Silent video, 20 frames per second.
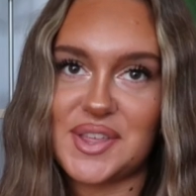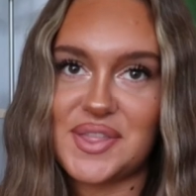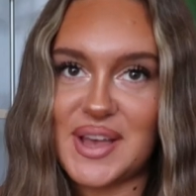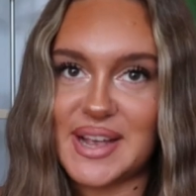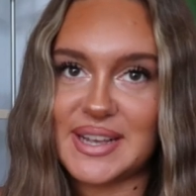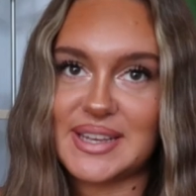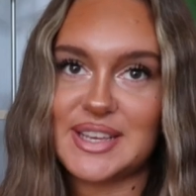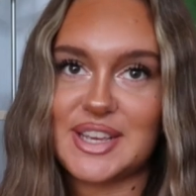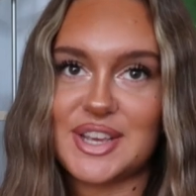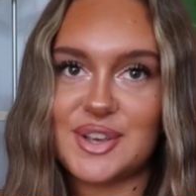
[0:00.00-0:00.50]

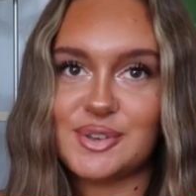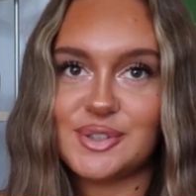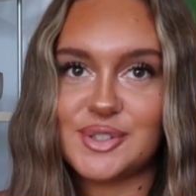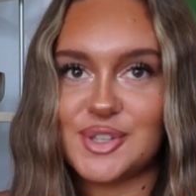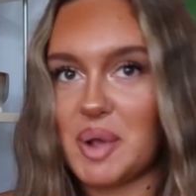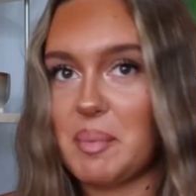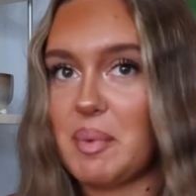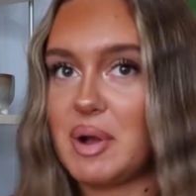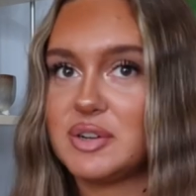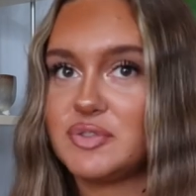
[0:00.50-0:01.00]
thank you
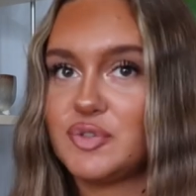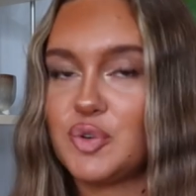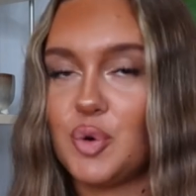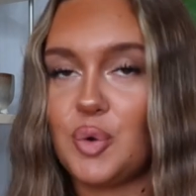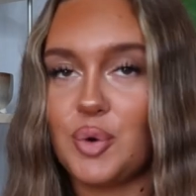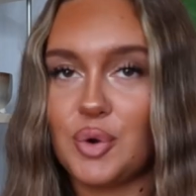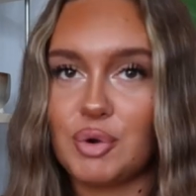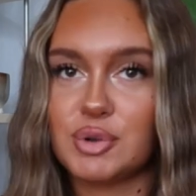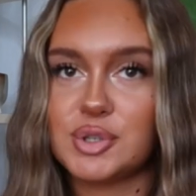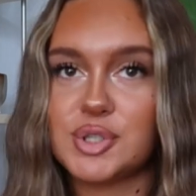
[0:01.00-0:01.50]
so much for
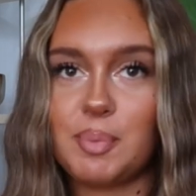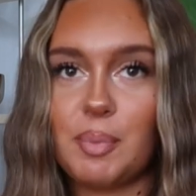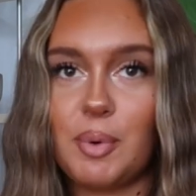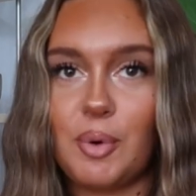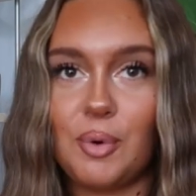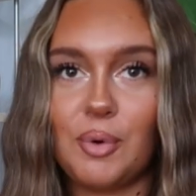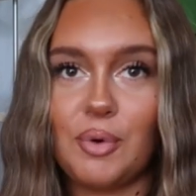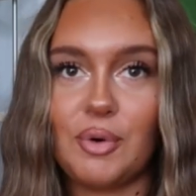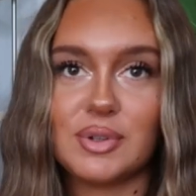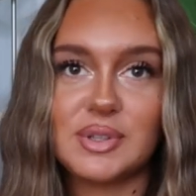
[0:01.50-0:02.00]
all your
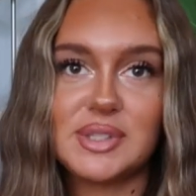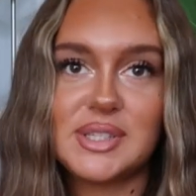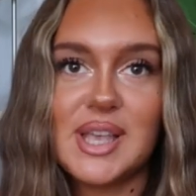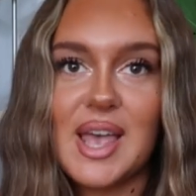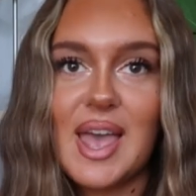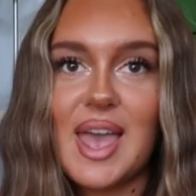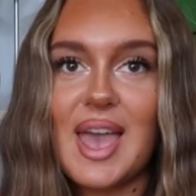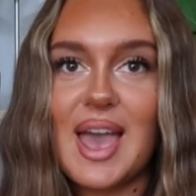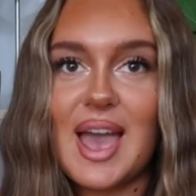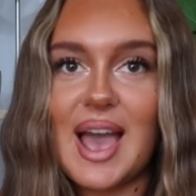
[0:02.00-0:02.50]
support
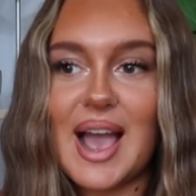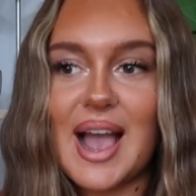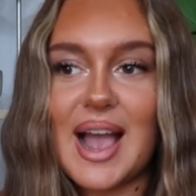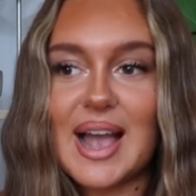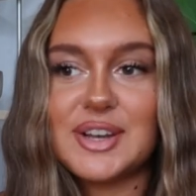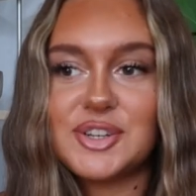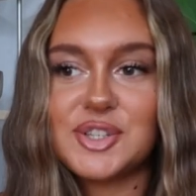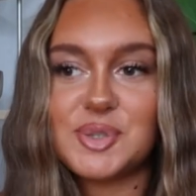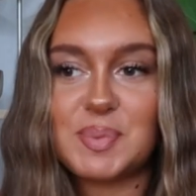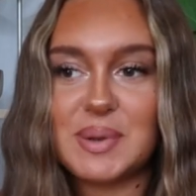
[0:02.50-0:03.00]

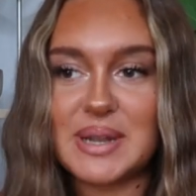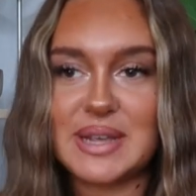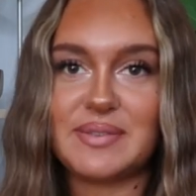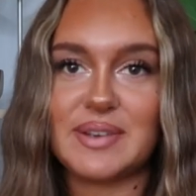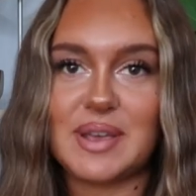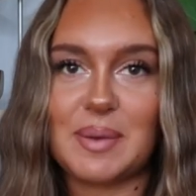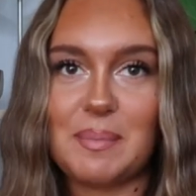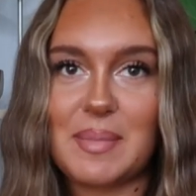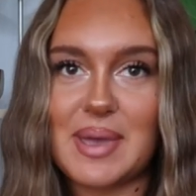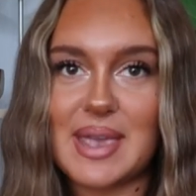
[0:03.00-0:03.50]
and just
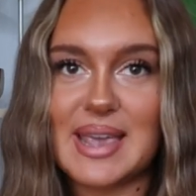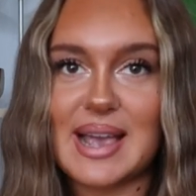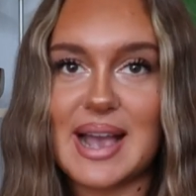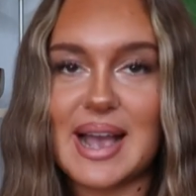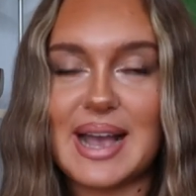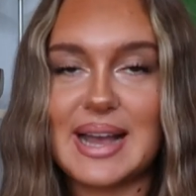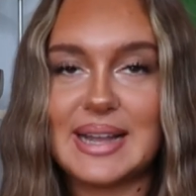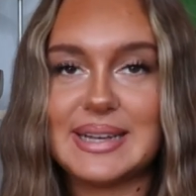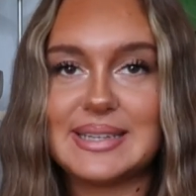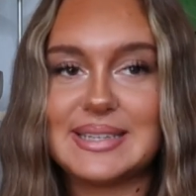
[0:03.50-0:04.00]
believing in me.
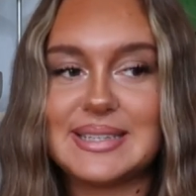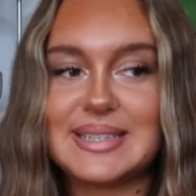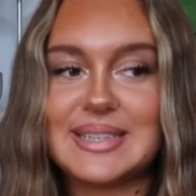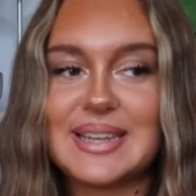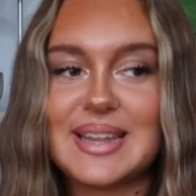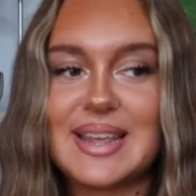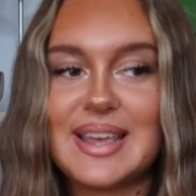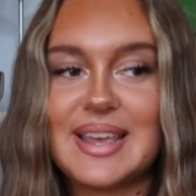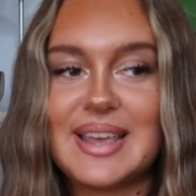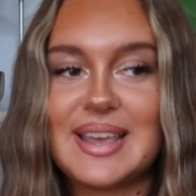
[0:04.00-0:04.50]
And
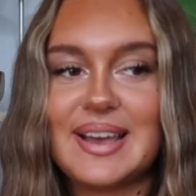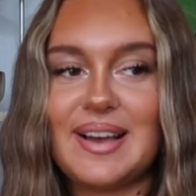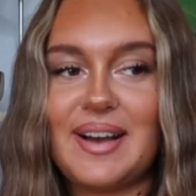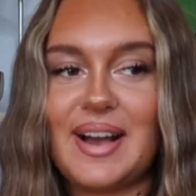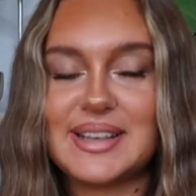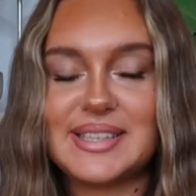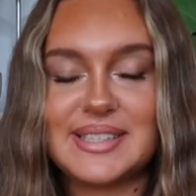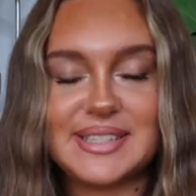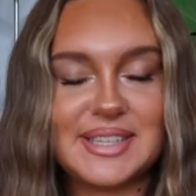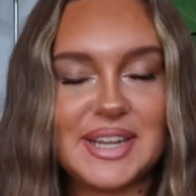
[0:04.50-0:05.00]

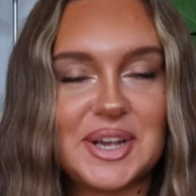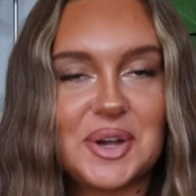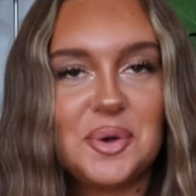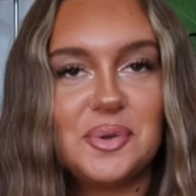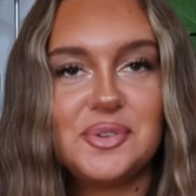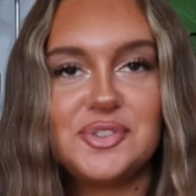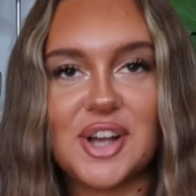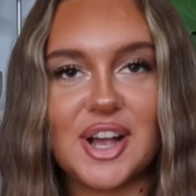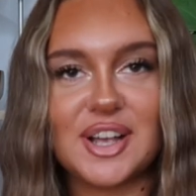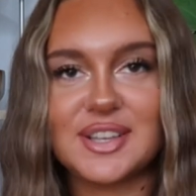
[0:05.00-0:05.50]
I
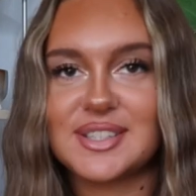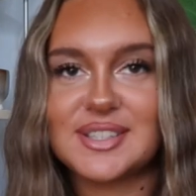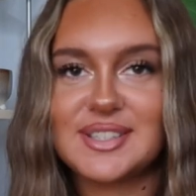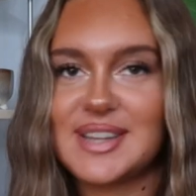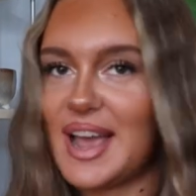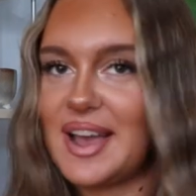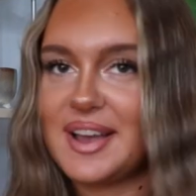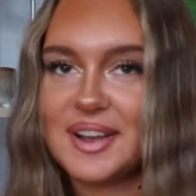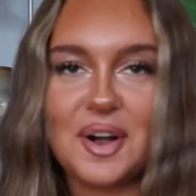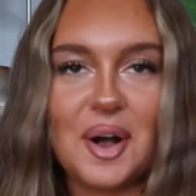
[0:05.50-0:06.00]
still just,
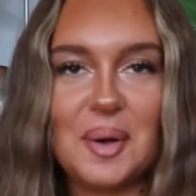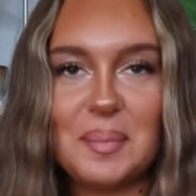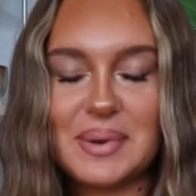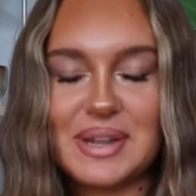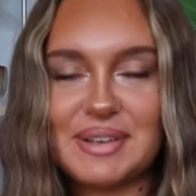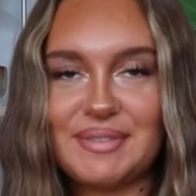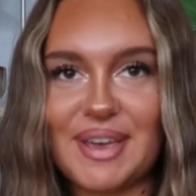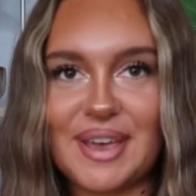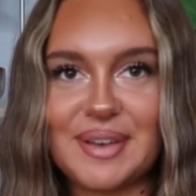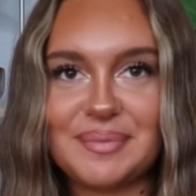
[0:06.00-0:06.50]
yeah, I can't
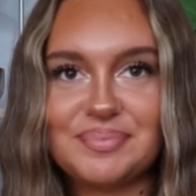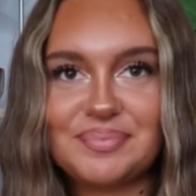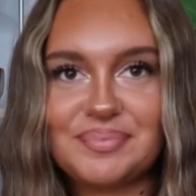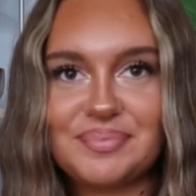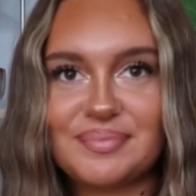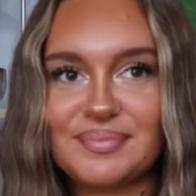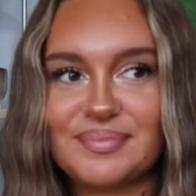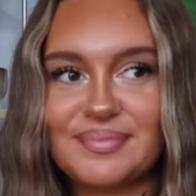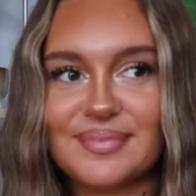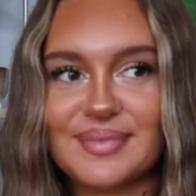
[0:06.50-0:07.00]
believe it.
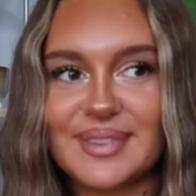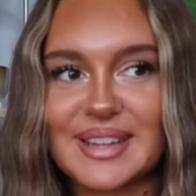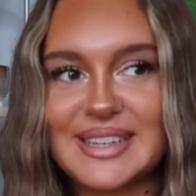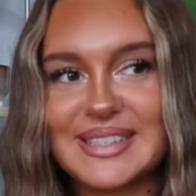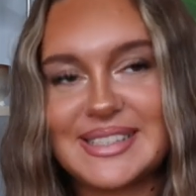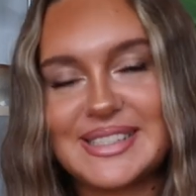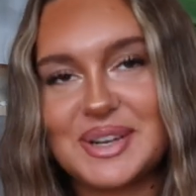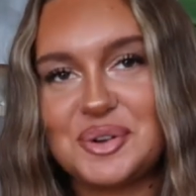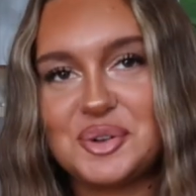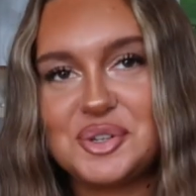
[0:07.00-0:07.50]

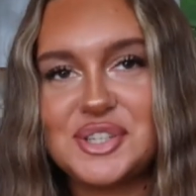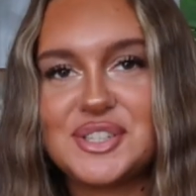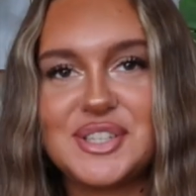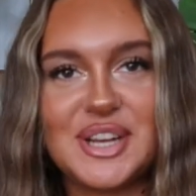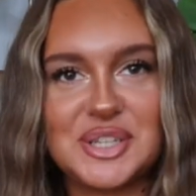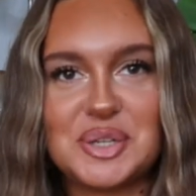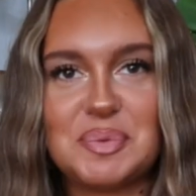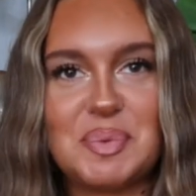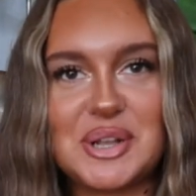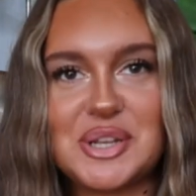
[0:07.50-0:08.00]
It's still just
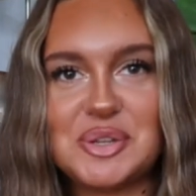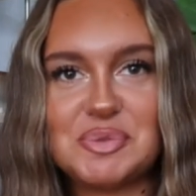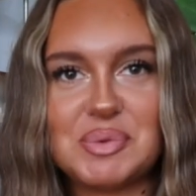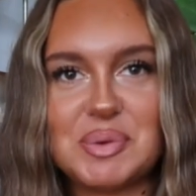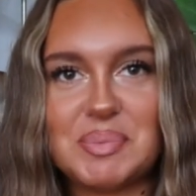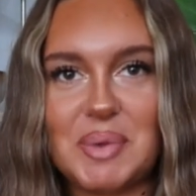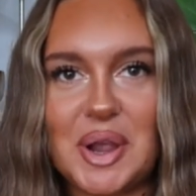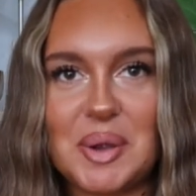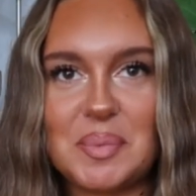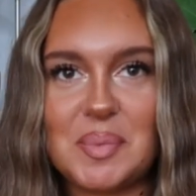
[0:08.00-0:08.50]
such a pinch
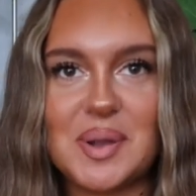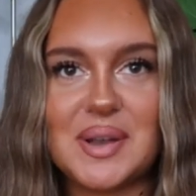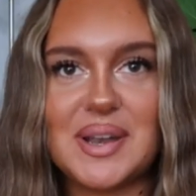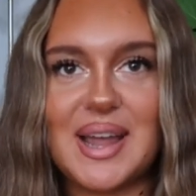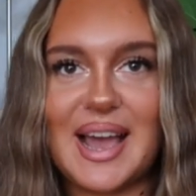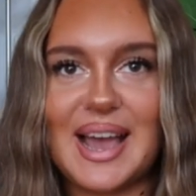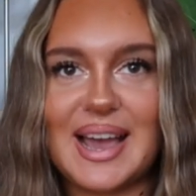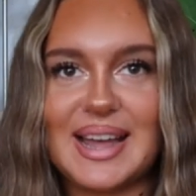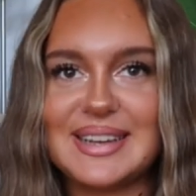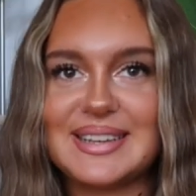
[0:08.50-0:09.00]
me moment.
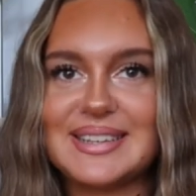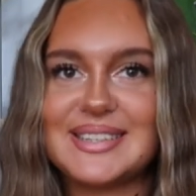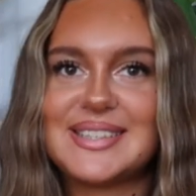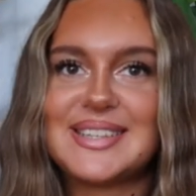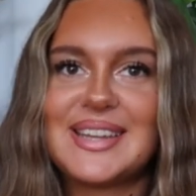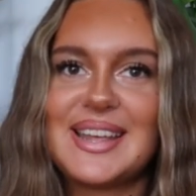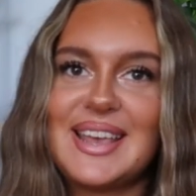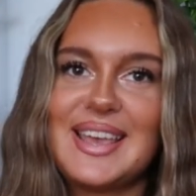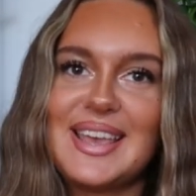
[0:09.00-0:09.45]
And